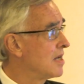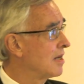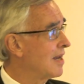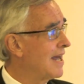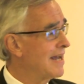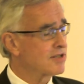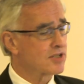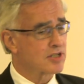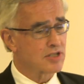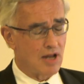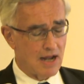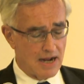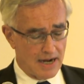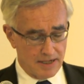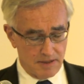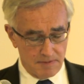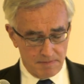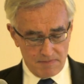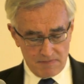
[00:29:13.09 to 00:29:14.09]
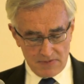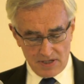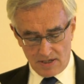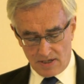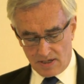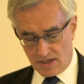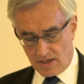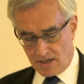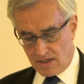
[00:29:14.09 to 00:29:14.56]
Last slide,
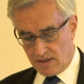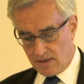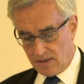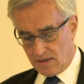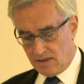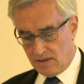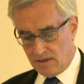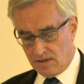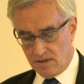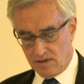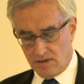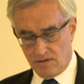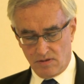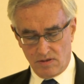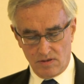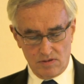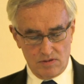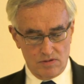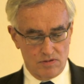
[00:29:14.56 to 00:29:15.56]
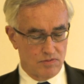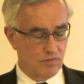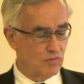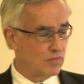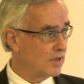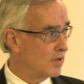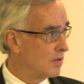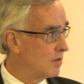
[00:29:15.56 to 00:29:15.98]
almost